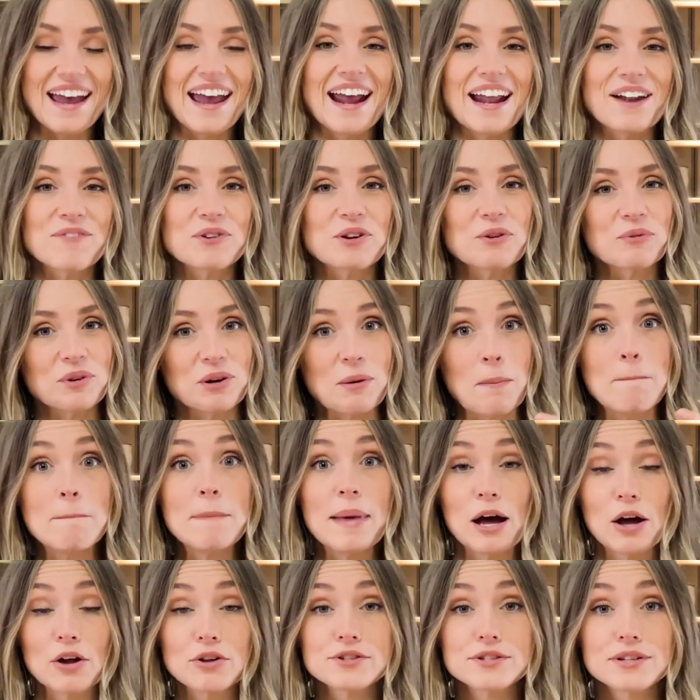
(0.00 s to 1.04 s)
And we don't want to
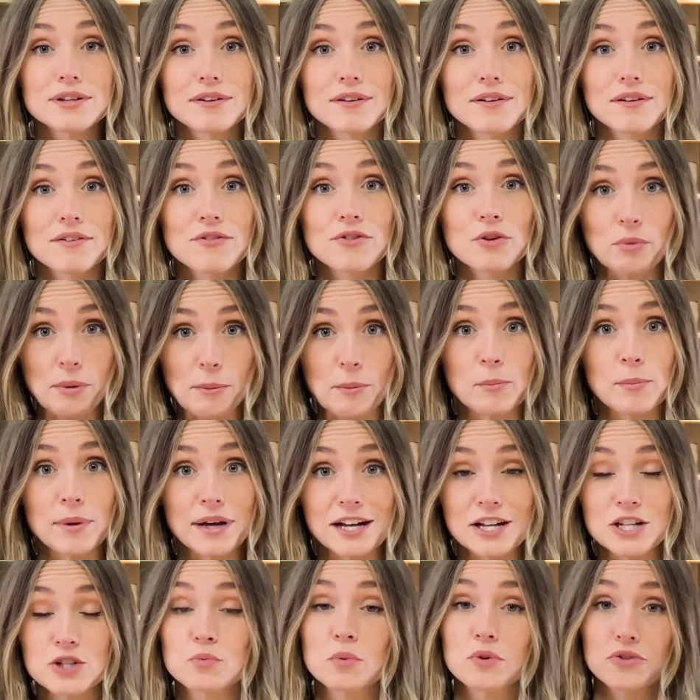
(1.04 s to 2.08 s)
melt the rubber
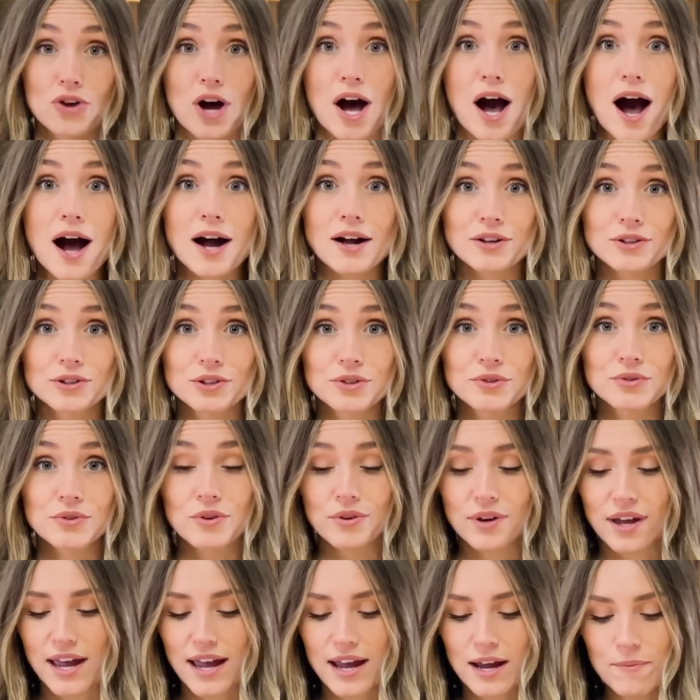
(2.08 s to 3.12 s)
bands with the hot glue,
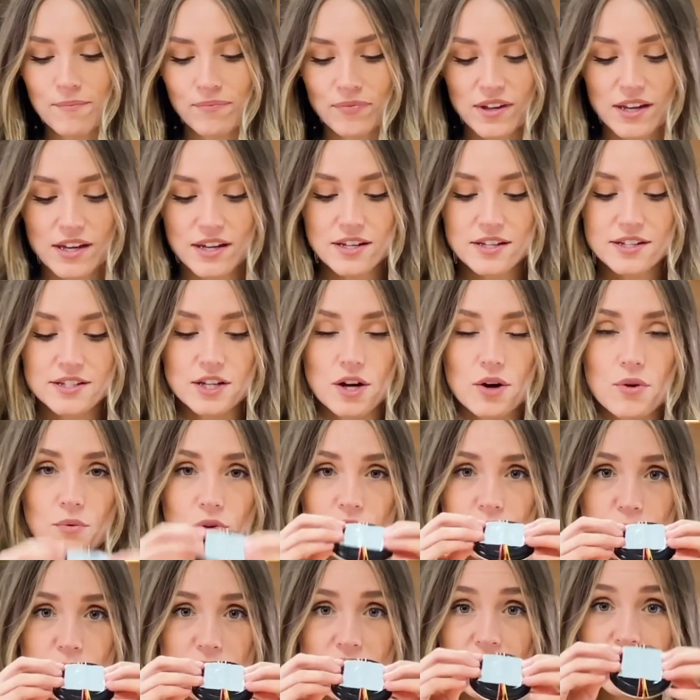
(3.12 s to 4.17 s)
okay? So
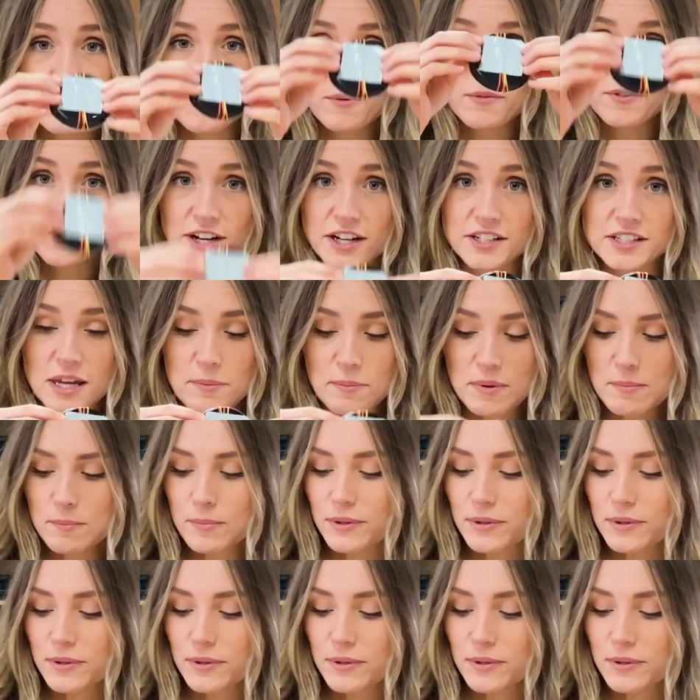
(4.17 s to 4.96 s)
once we have our duct tape in